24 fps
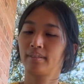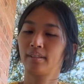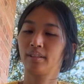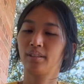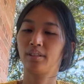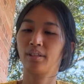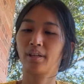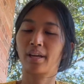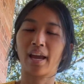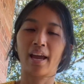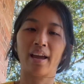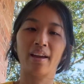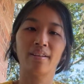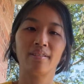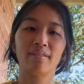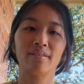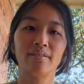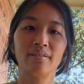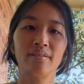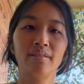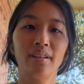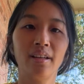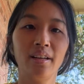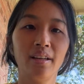It's okay.
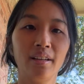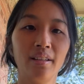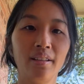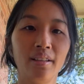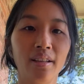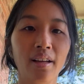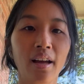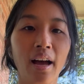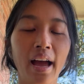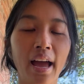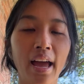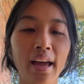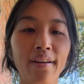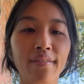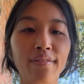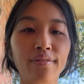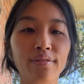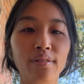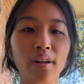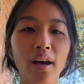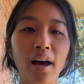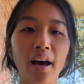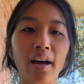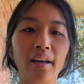I have